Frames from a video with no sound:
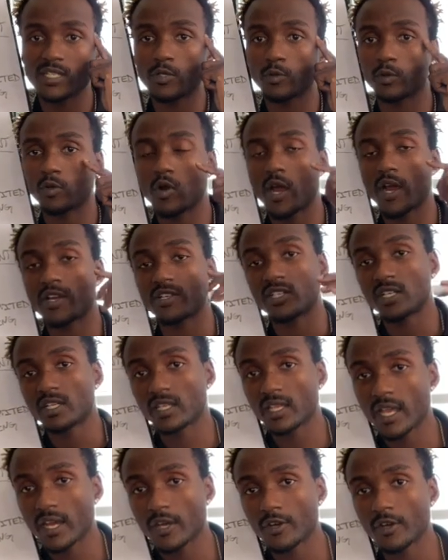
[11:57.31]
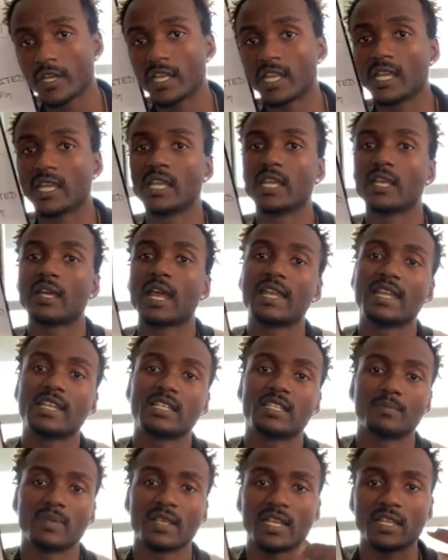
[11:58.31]
it requires clarity, I need
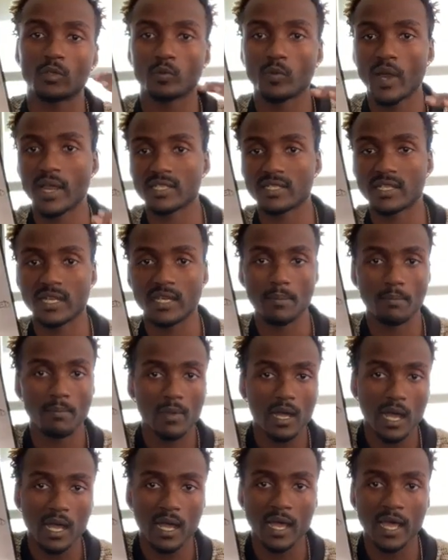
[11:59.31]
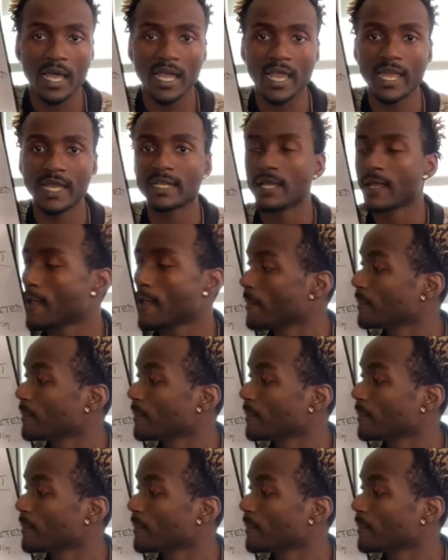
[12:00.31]
to be in the right state of mind.